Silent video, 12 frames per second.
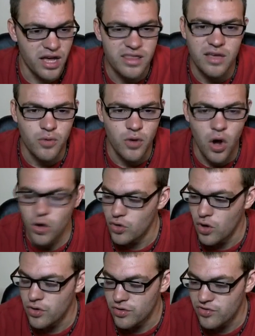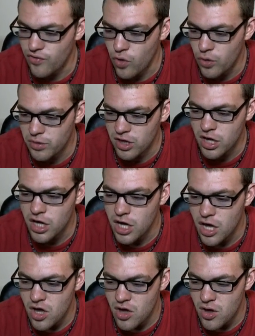I think we all know there's a formula,
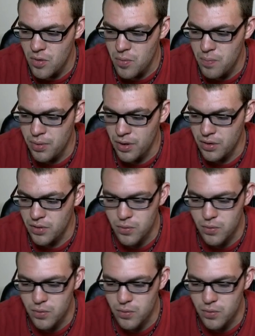but